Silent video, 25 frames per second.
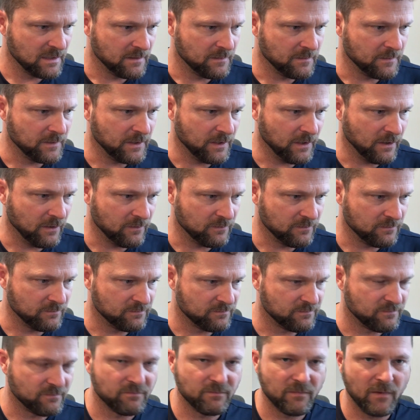you know,
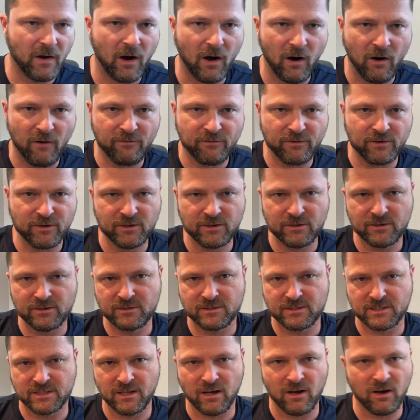
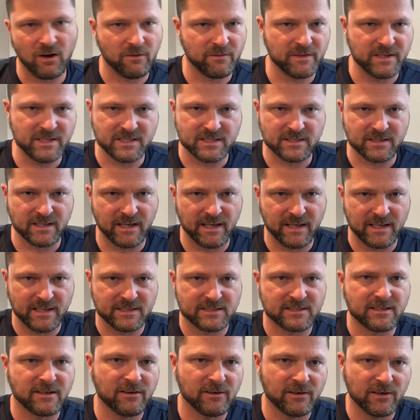offers and all these
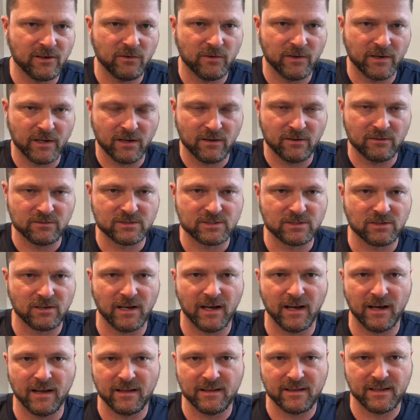things that are going on.
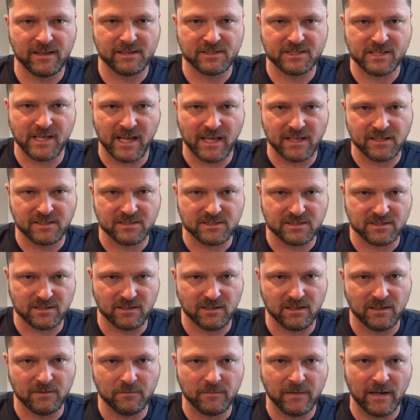So it changes
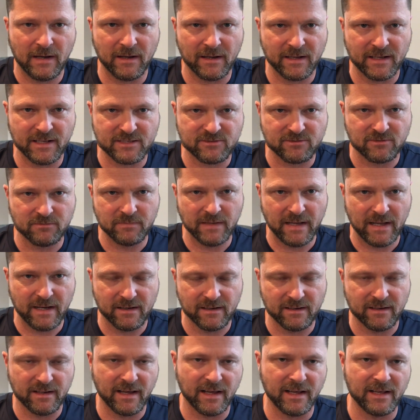up, I guess, from day
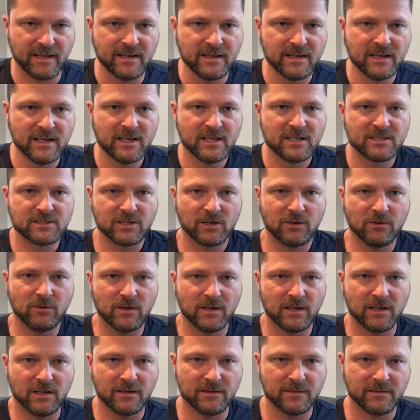to day.
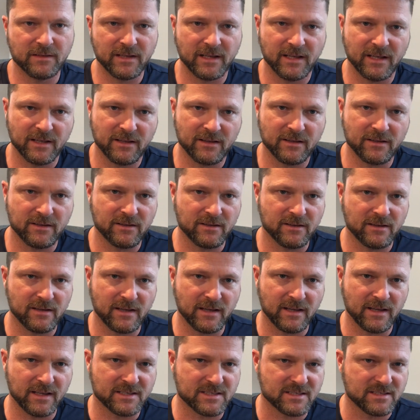So
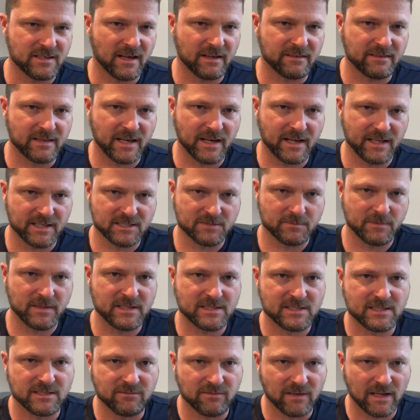it's not that
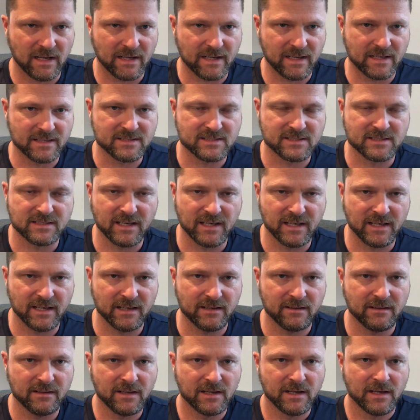expensive, like I
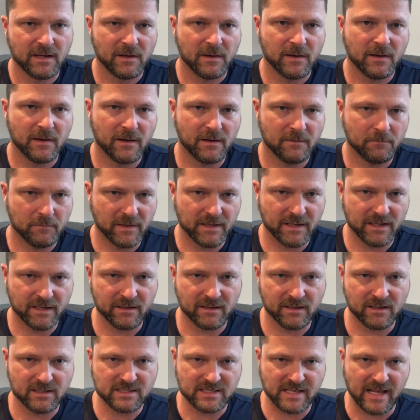said, but it
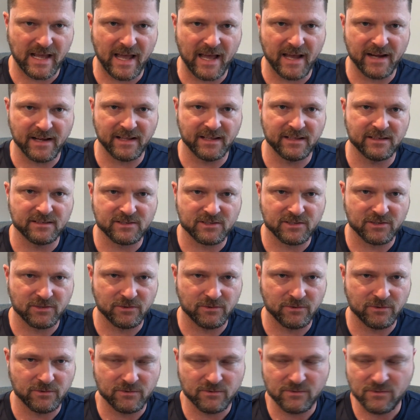does add
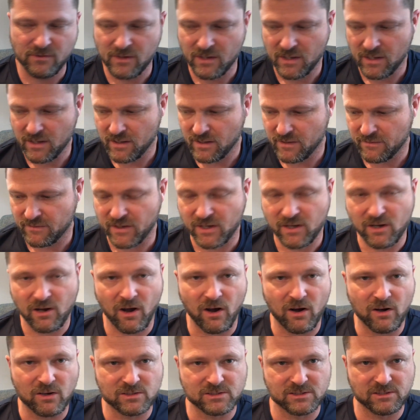into the
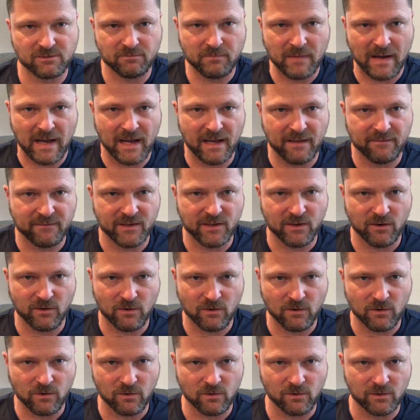cost of buying the
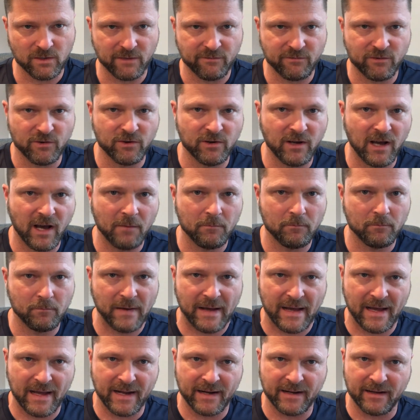oil. And if you're not
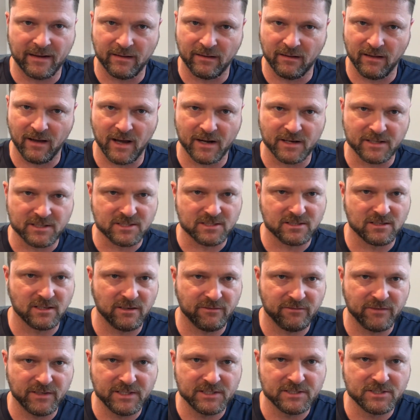buying a lot of
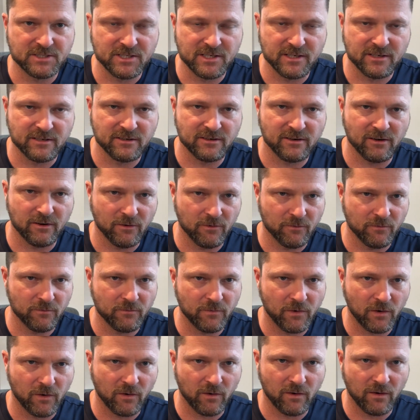stuff each year,
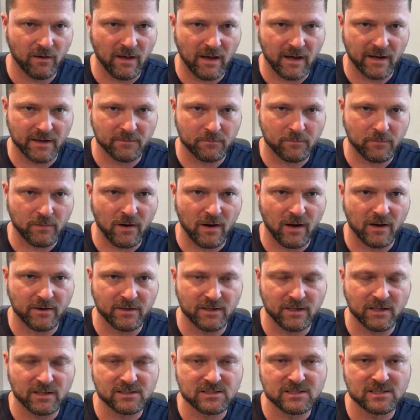or a lot of
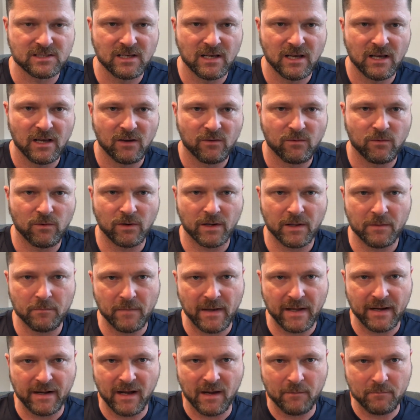products, well, it
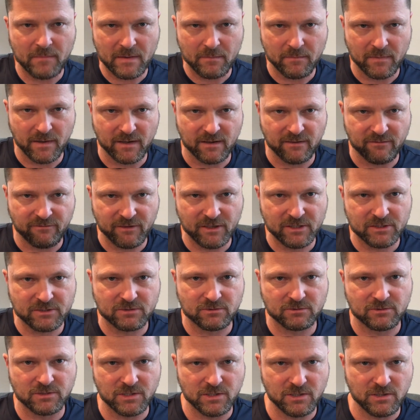may not be
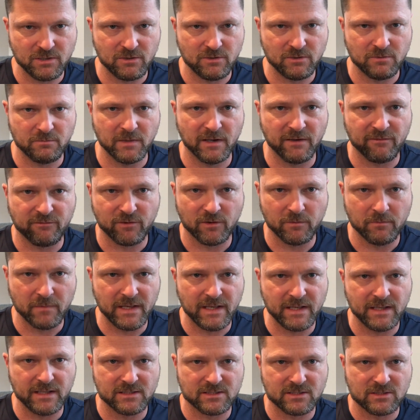beneficial to you, but for
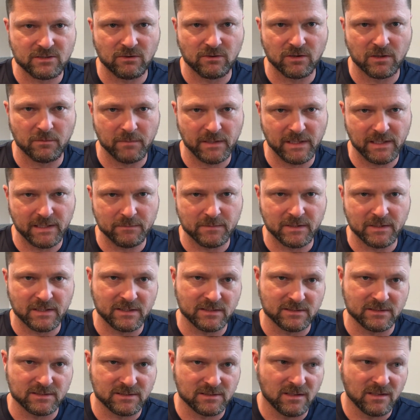me, it's going to be,
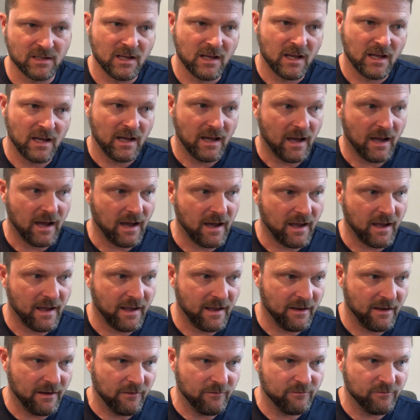because I
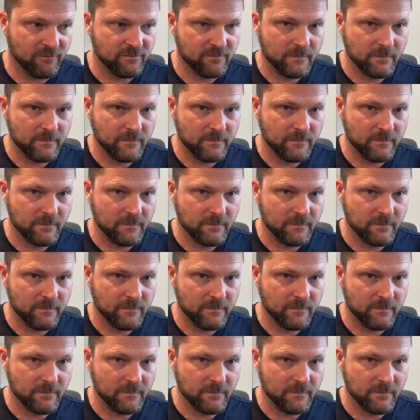have